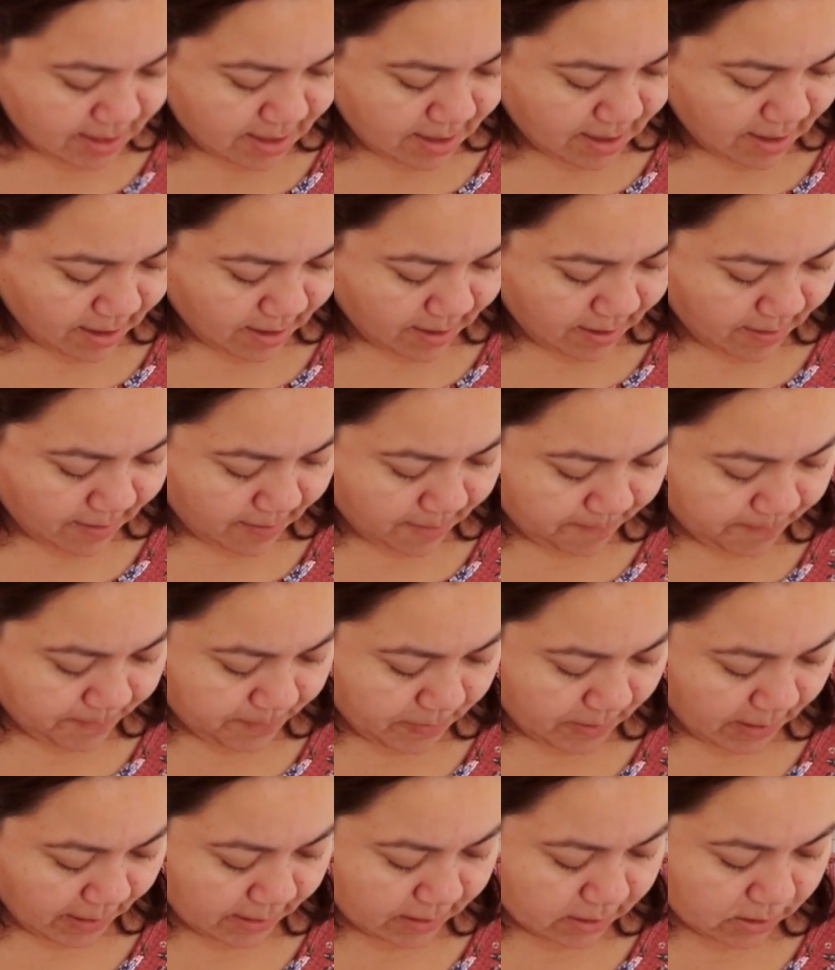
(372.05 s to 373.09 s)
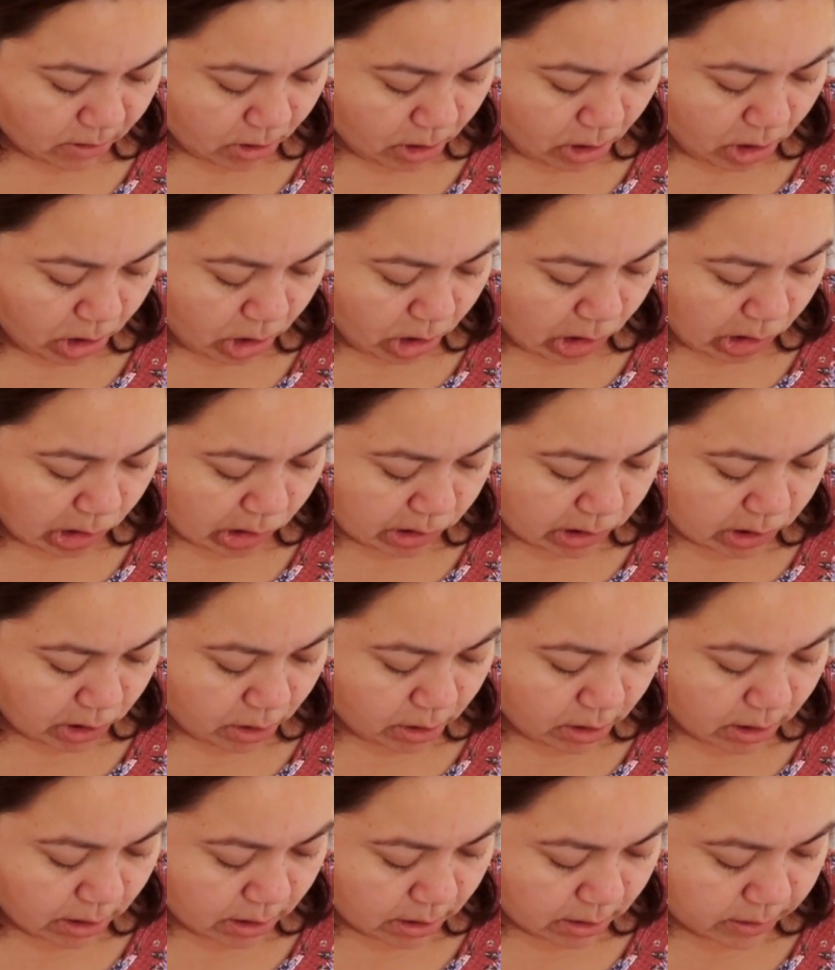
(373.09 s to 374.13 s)
Um, it's called
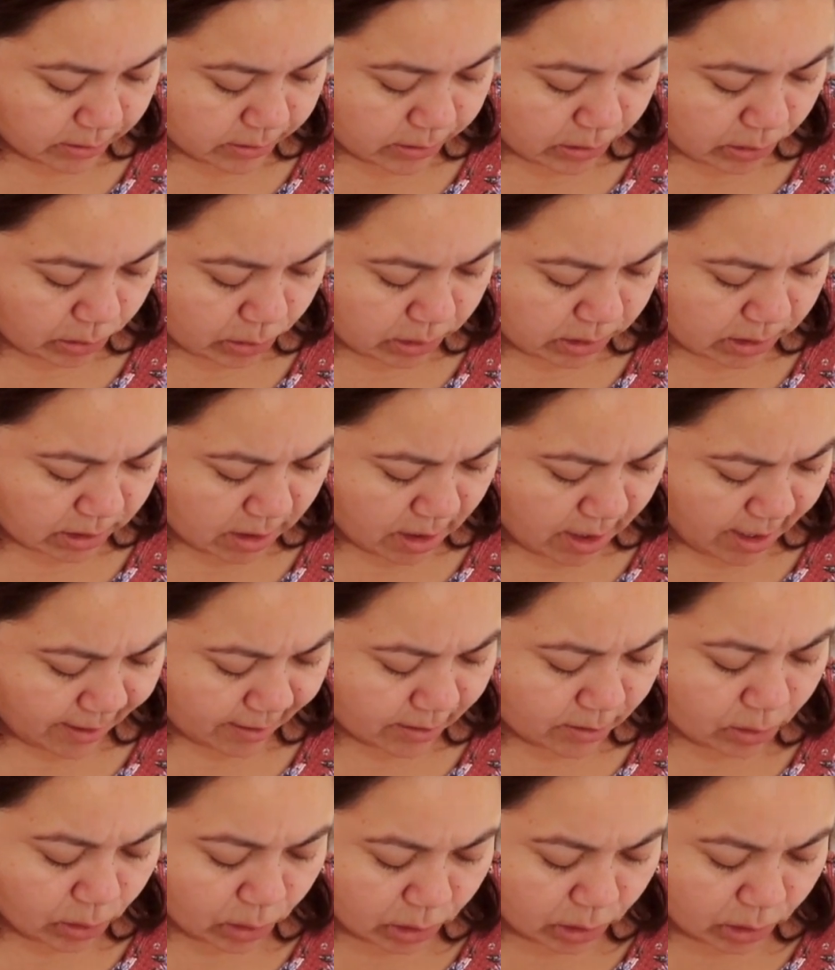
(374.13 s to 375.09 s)
cult uh,